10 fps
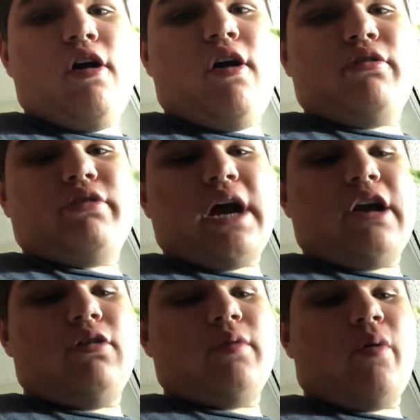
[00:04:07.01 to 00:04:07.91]
Also
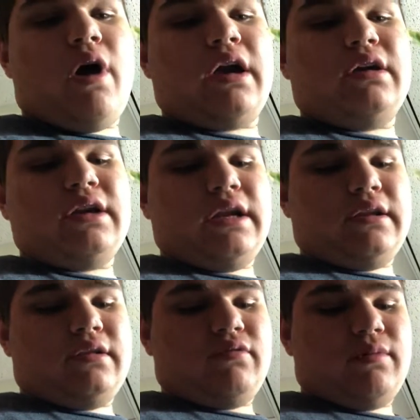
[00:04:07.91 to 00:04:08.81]
got overwatered and
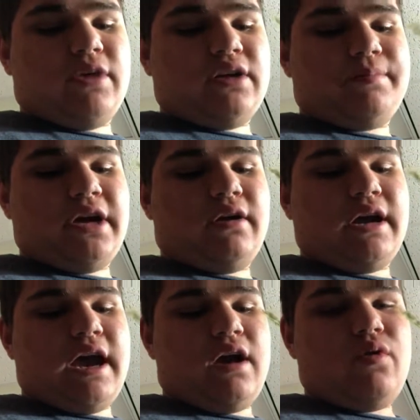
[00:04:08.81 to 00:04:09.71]
it's doing much better
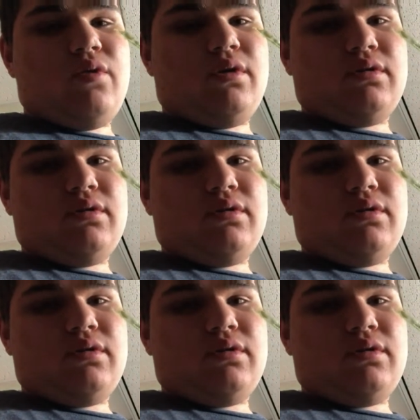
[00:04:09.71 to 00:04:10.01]
now.